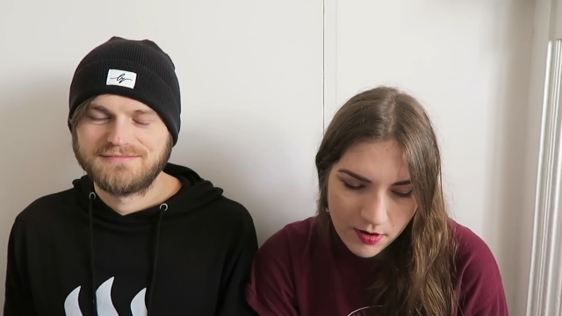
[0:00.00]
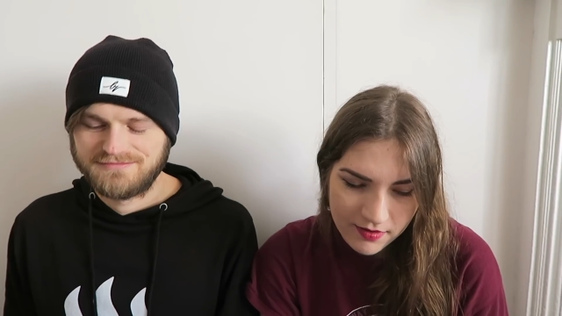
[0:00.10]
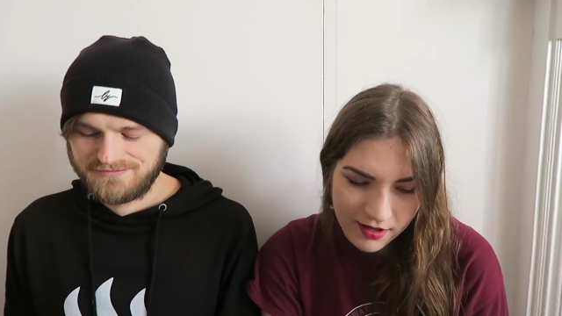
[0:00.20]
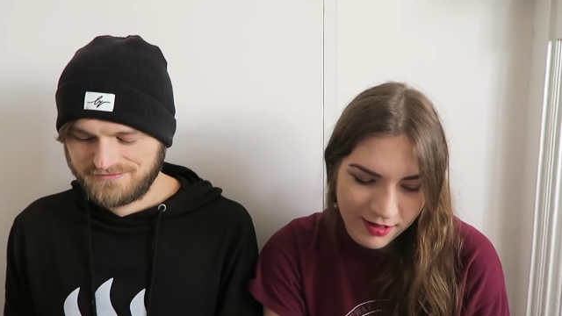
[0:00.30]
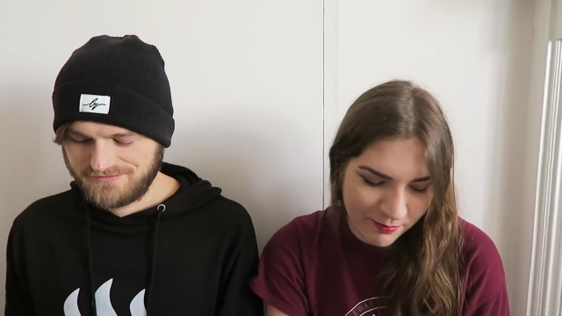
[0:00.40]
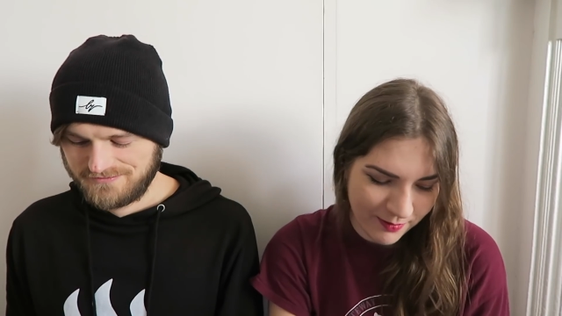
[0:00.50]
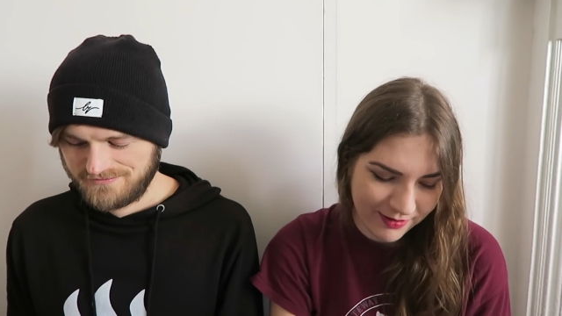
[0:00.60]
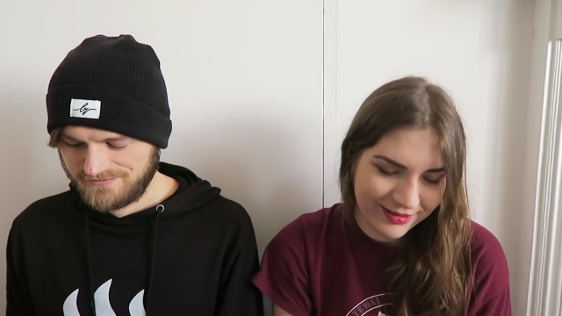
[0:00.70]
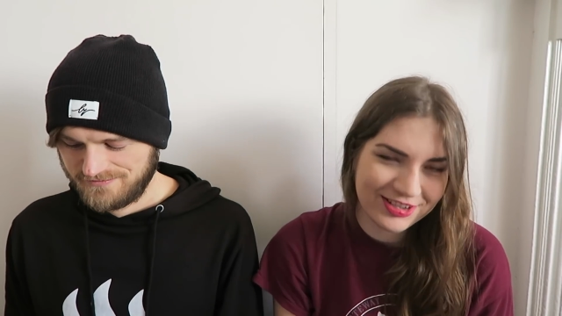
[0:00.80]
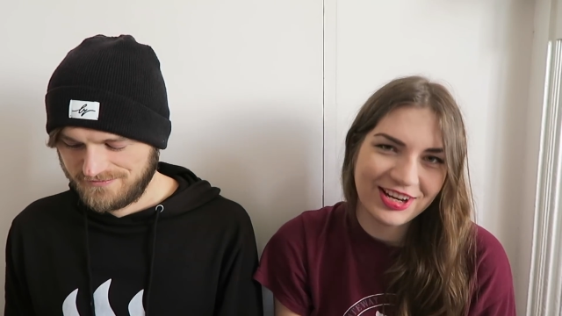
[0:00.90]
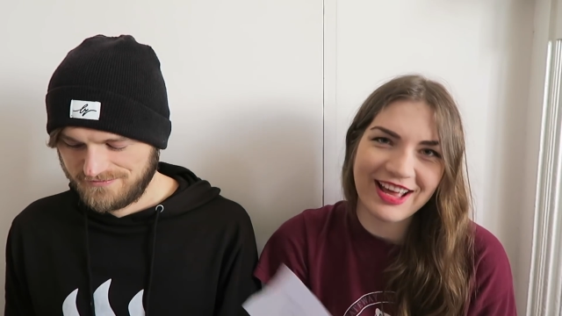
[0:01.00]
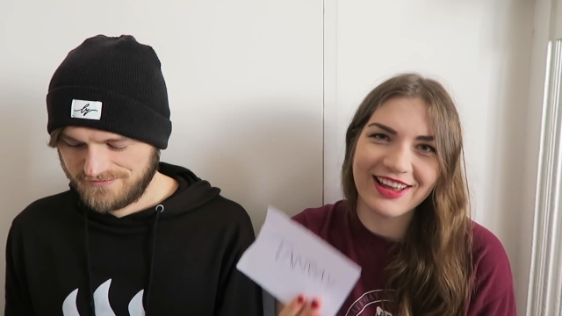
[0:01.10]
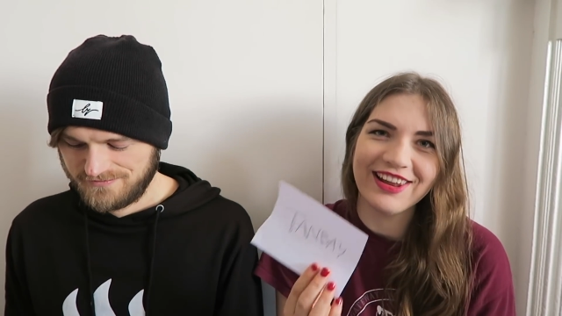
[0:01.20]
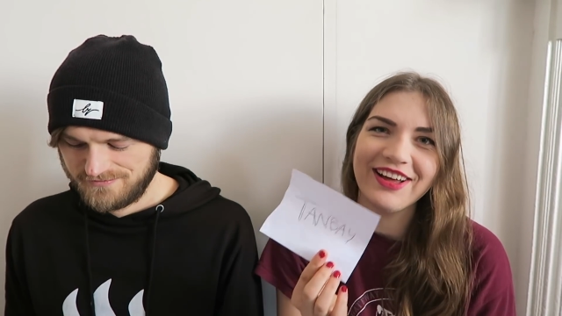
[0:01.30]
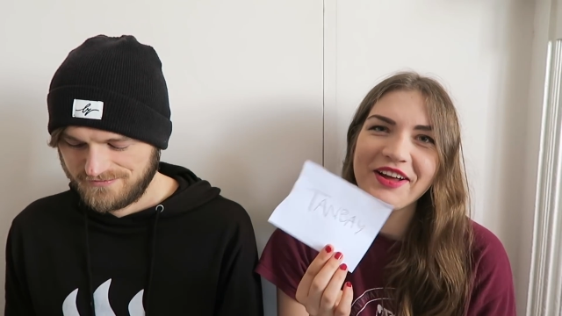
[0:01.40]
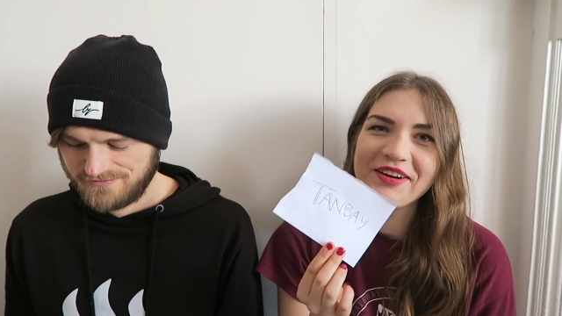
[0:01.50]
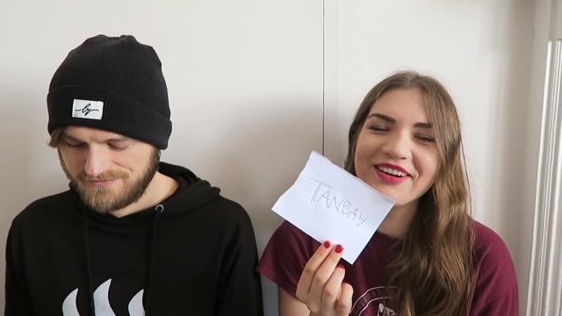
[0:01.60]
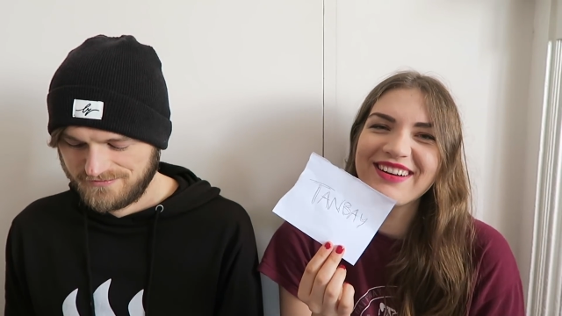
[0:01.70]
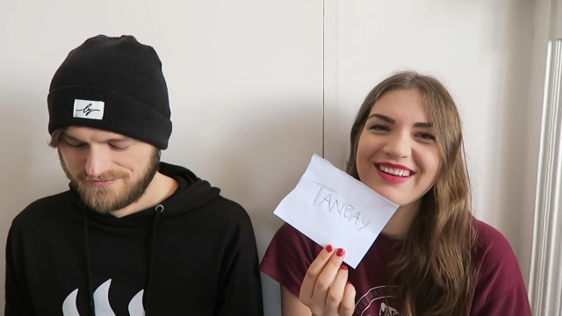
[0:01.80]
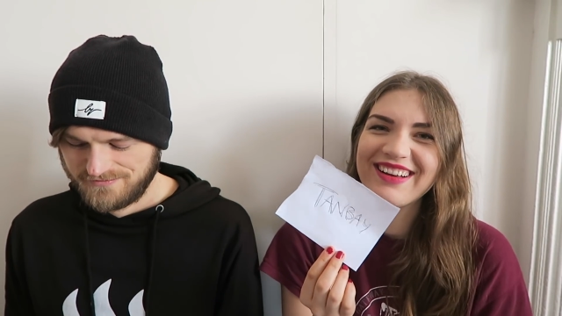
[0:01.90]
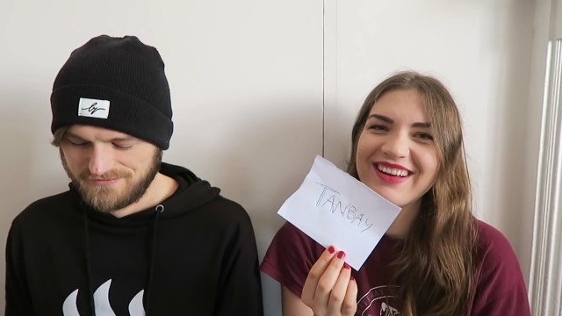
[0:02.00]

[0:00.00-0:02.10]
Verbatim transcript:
Speaker 1: Most likely spend a gigolo.